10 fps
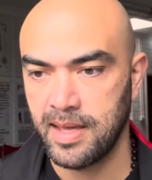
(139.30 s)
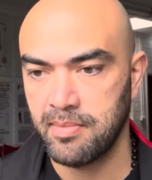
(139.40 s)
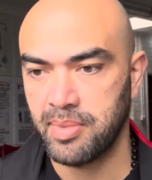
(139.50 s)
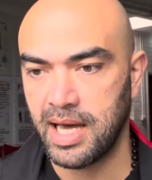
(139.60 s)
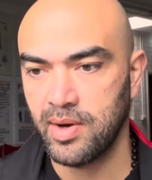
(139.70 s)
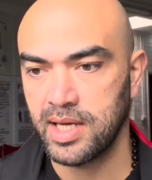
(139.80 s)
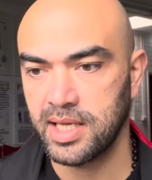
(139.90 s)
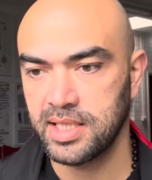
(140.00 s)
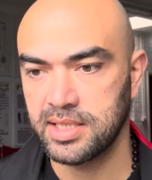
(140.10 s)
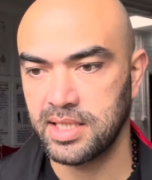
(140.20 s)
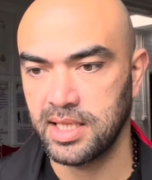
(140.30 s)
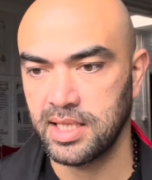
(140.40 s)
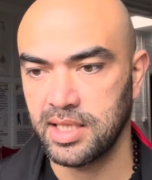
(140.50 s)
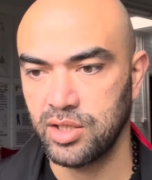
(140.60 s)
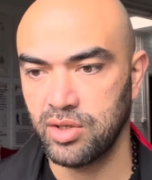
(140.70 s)
Power is
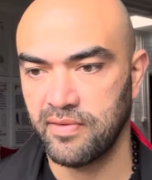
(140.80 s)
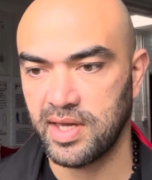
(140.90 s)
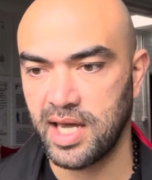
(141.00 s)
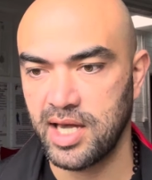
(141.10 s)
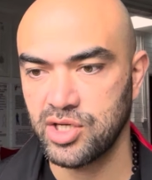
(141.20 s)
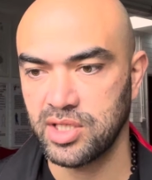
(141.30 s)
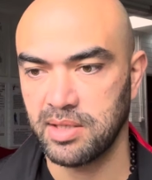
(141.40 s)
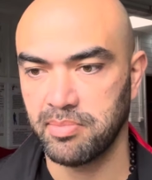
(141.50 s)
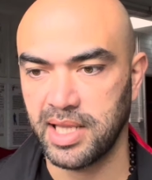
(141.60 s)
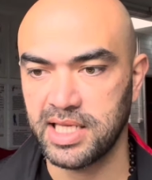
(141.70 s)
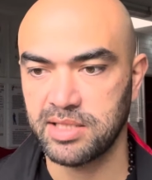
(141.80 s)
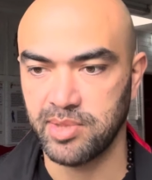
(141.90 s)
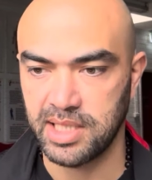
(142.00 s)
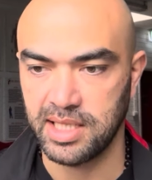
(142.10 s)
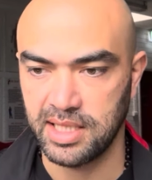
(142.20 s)
the unification and
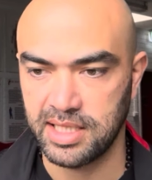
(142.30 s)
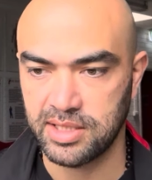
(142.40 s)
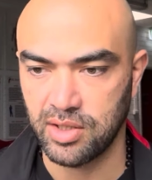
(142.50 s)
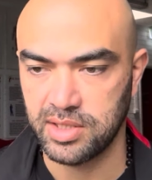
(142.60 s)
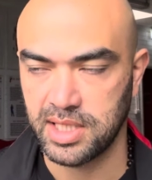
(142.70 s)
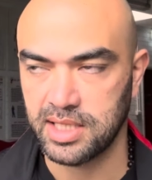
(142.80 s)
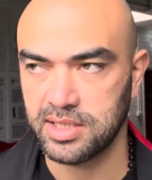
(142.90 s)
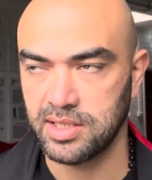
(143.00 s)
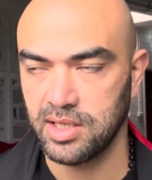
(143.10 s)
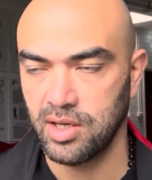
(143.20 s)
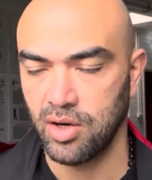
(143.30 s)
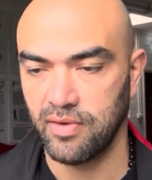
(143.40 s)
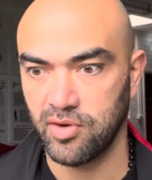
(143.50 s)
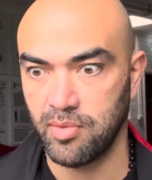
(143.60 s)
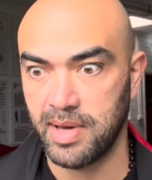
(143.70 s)
placement in this context
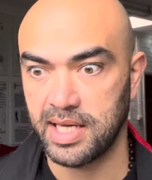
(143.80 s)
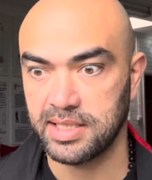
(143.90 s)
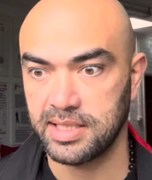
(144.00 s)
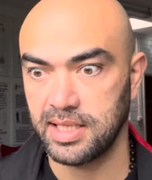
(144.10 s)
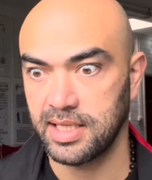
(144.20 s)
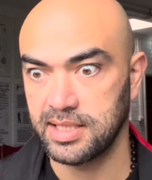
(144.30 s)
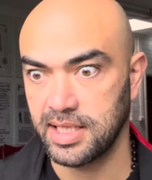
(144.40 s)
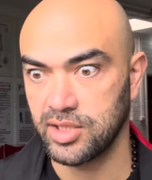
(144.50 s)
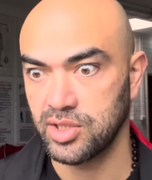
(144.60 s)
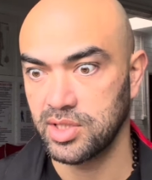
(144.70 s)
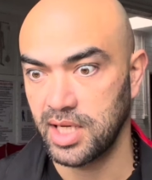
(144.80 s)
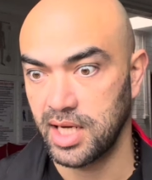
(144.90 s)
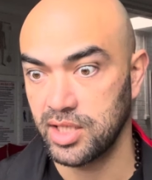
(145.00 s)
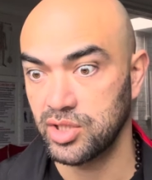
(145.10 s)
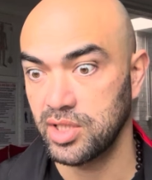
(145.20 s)
of your mass, intention,
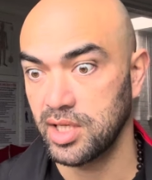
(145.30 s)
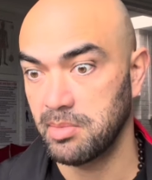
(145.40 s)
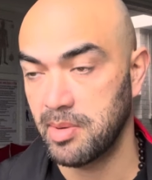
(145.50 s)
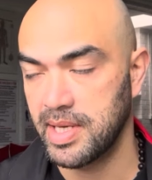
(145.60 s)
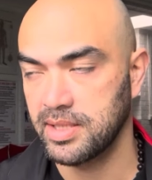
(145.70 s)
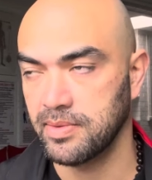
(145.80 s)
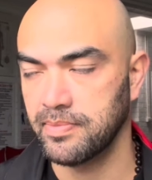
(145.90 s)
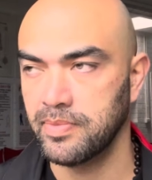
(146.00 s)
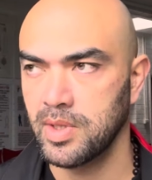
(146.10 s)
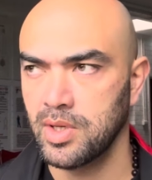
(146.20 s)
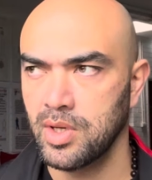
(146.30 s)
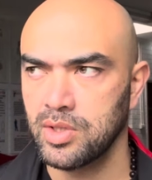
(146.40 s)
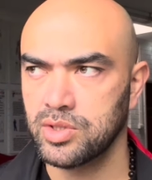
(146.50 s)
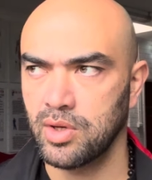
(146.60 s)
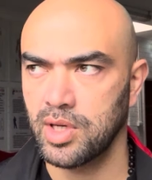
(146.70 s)
energy, and momentum.
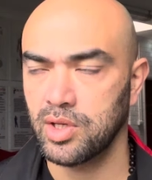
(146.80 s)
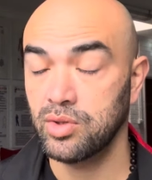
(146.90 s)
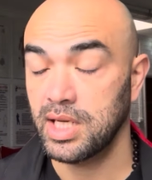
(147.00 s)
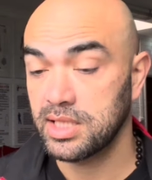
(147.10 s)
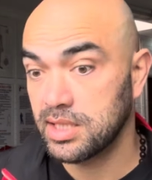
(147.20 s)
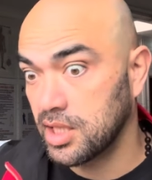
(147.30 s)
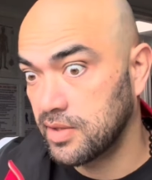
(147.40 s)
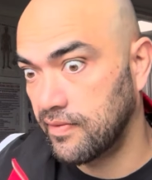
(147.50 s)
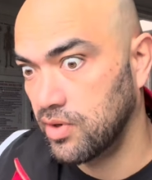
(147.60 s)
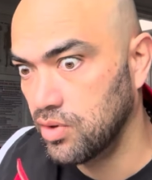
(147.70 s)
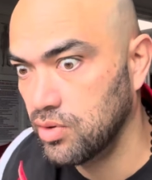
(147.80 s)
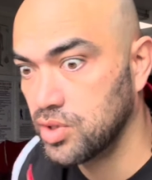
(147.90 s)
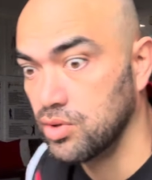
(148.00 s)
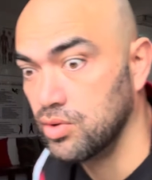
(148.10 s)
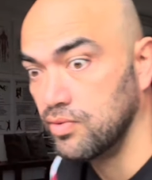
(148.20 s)
So a good exercise for you
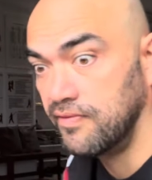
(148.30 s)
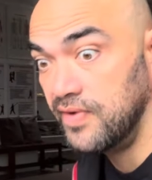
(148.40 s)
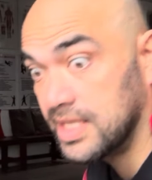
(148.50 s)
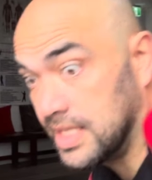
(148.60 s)
to fix